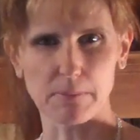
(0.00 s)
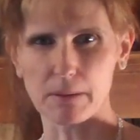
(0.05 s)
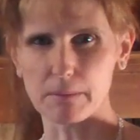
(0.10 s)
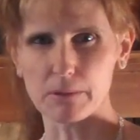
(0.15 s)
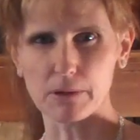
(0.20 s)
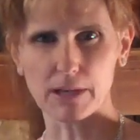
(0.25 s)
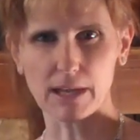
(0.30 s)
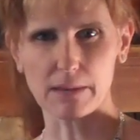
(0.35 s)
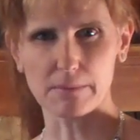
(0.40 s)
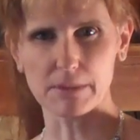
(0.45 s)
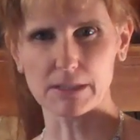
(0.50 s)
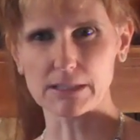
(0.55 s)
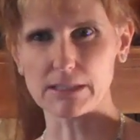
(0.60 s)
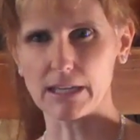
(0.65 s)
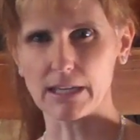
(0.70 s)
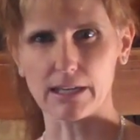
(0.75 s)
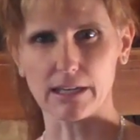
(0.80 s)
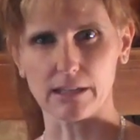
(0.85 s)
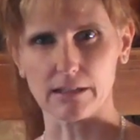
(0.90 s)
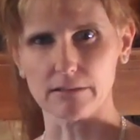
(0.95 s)
Maybe you came in
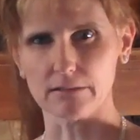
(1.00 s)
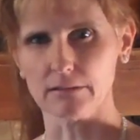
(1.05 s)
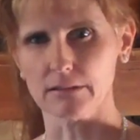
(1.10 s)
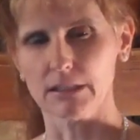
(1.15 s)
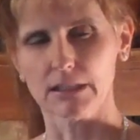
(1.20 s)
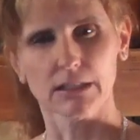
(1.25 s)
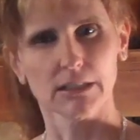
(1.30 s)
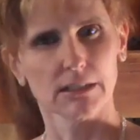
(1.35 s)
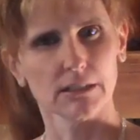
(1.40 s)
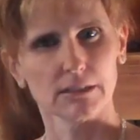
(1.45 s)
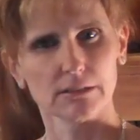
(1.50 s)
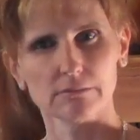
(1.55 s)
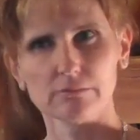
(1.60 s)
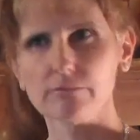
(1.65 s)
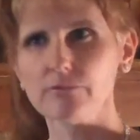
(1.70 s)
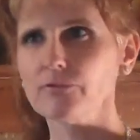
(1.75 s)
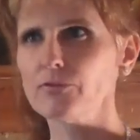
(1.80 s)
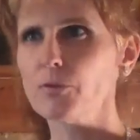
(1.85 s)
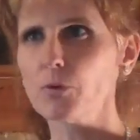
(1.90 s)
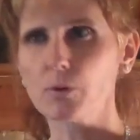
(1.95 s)
taking
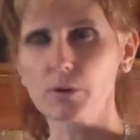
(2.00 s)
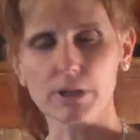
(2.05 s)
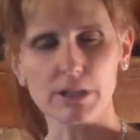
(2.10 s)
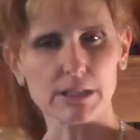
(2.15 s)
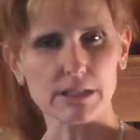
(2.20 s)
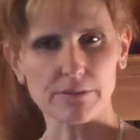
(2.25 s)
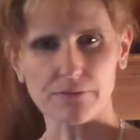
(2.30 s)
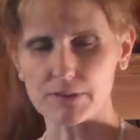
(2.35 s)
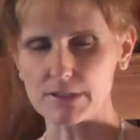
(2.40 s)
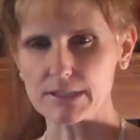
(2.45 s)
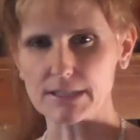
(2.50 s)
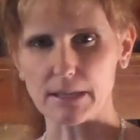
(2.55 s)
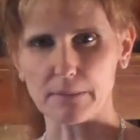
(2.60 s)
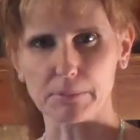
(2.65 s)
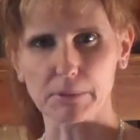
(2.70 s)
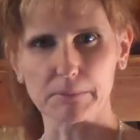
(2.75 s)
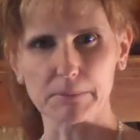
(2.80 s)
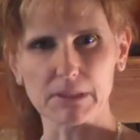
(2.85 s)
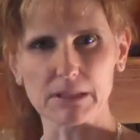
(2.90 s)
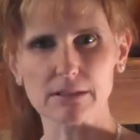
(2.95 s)
40 different
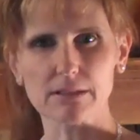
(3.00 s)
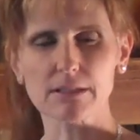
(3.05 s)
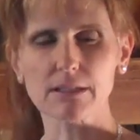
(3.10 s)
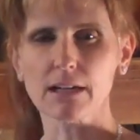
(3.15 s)
supplements,